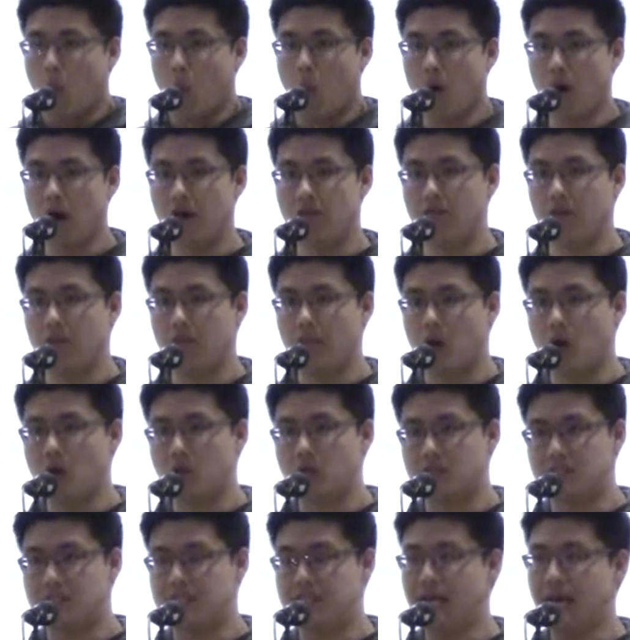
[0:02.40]
One of the
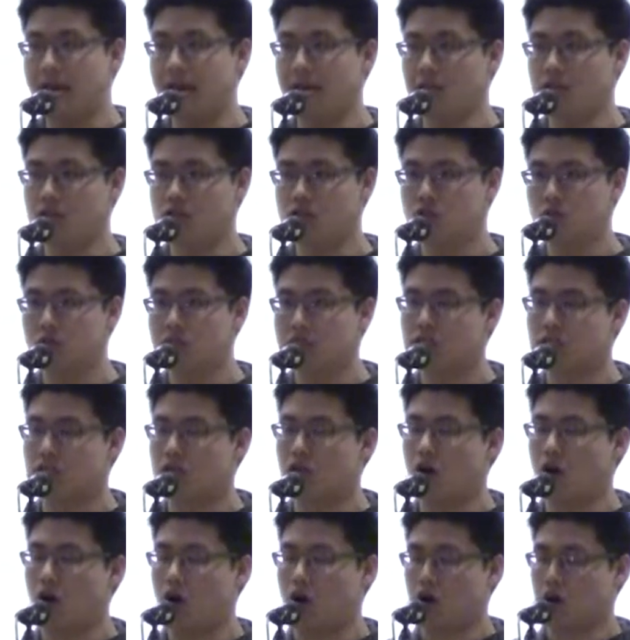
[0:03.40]
most dangerous
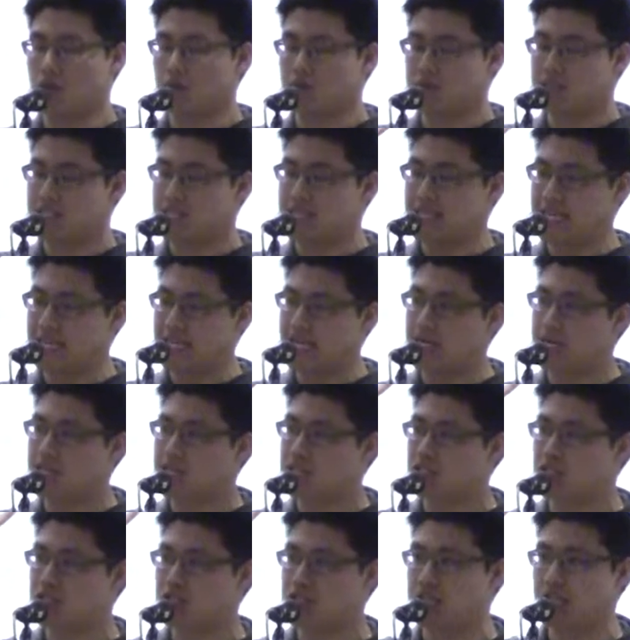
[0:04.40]
terms in
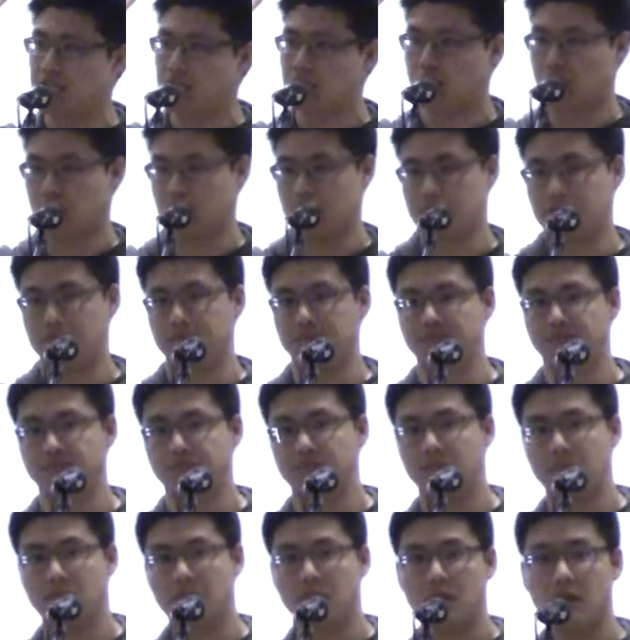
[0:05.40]
English diction.
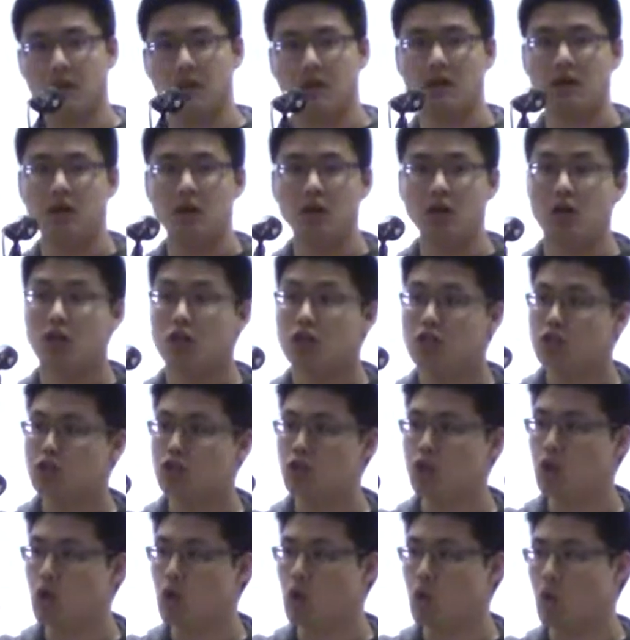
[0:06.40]

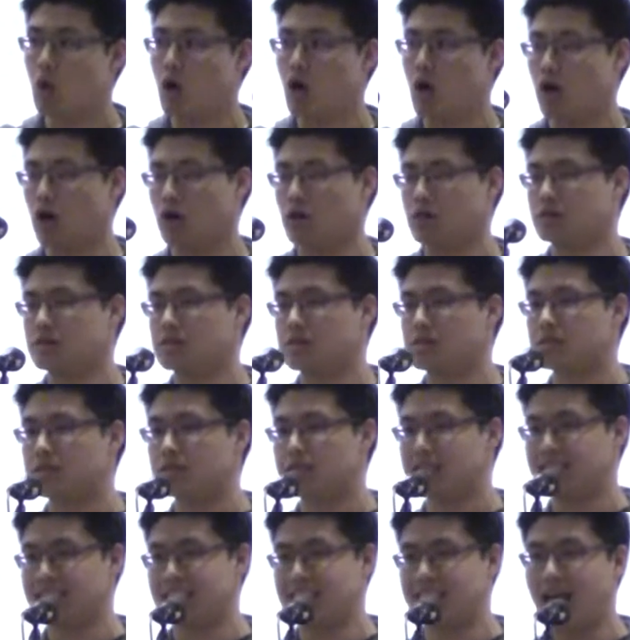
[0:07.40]
Two words
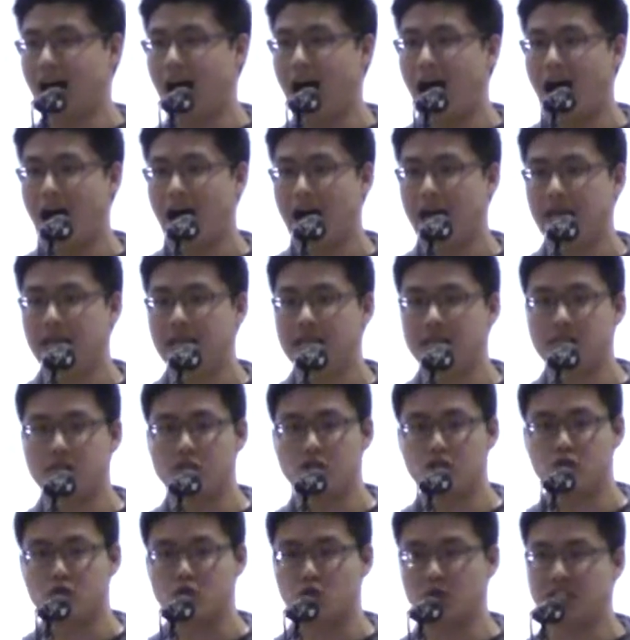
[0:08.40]
designed
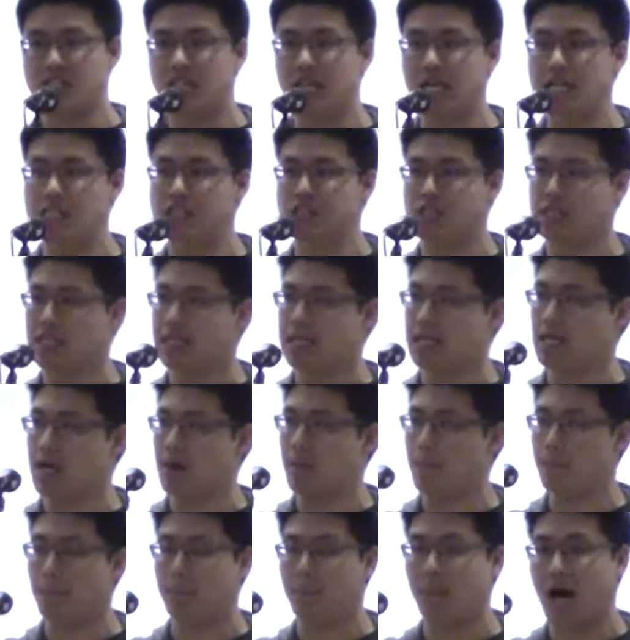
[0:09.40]
and strategically
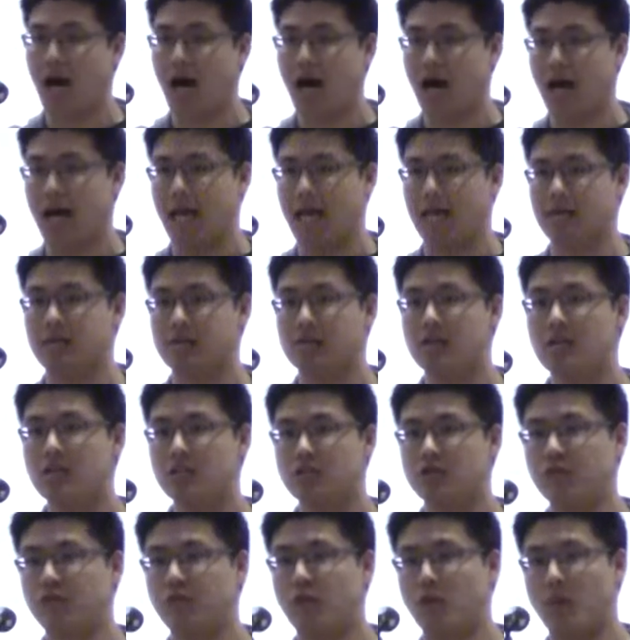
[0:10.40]
combined
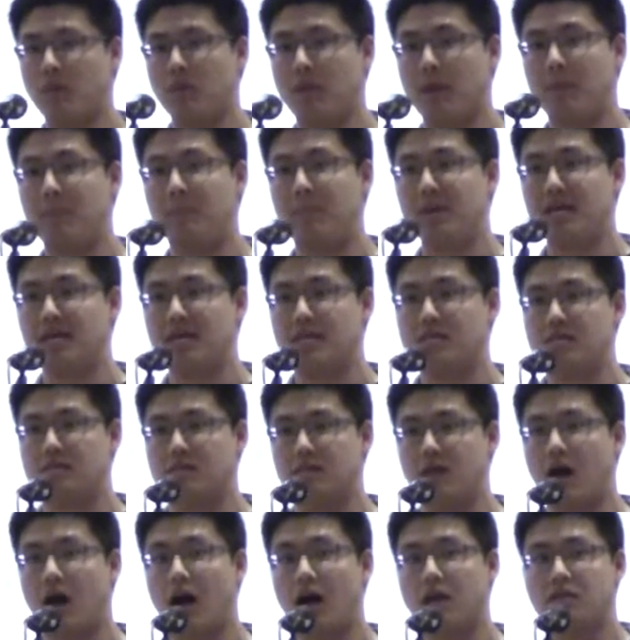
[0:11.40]
to form the
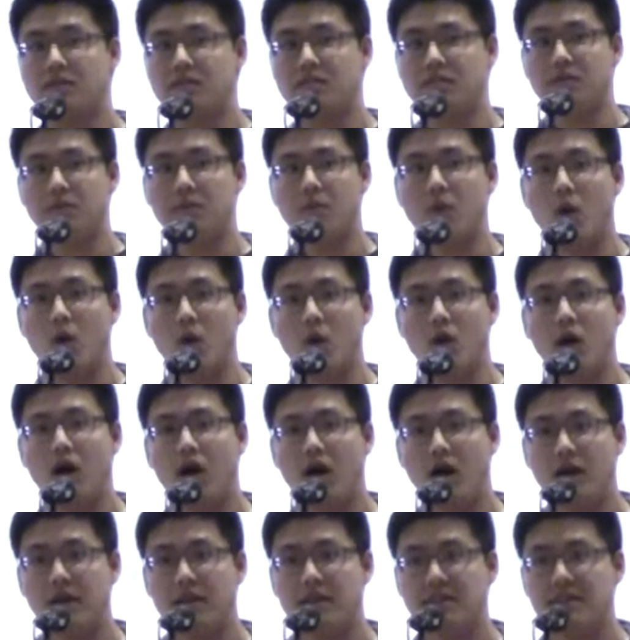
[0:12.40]
biggest
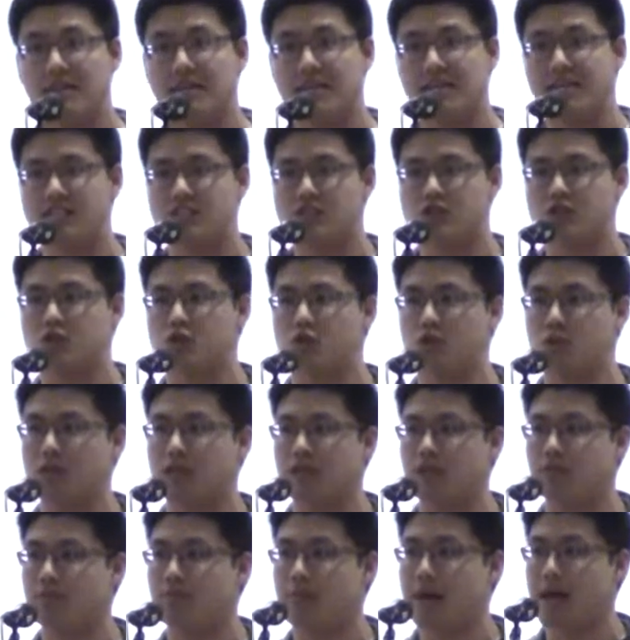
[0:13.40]
oxymoron in the
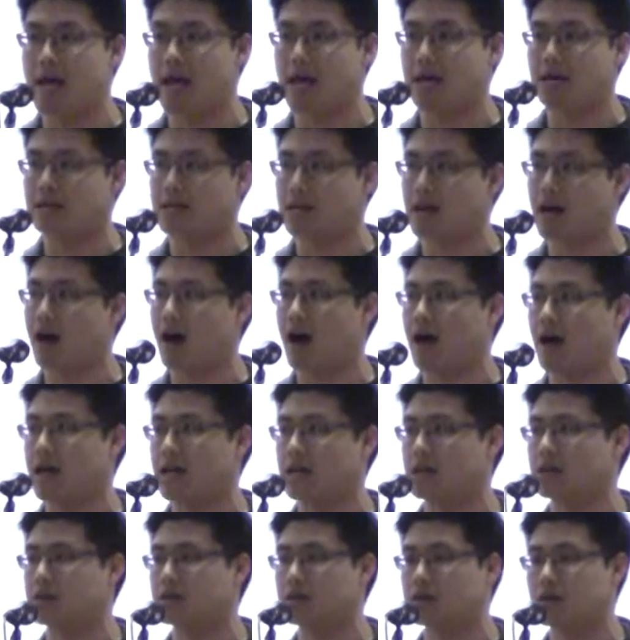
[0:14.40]
history of
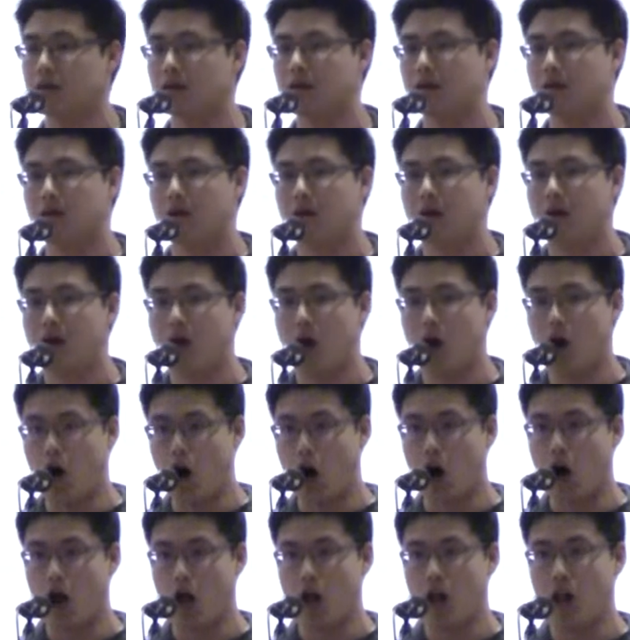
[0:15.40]
mankind.
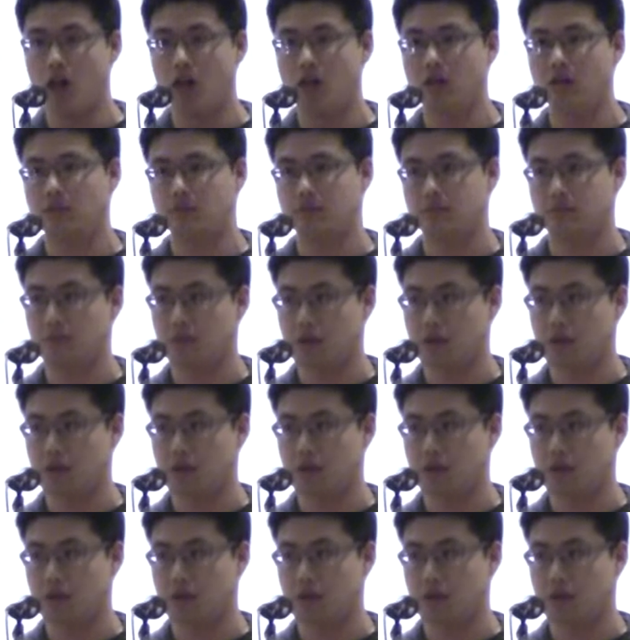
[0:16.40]
Almost.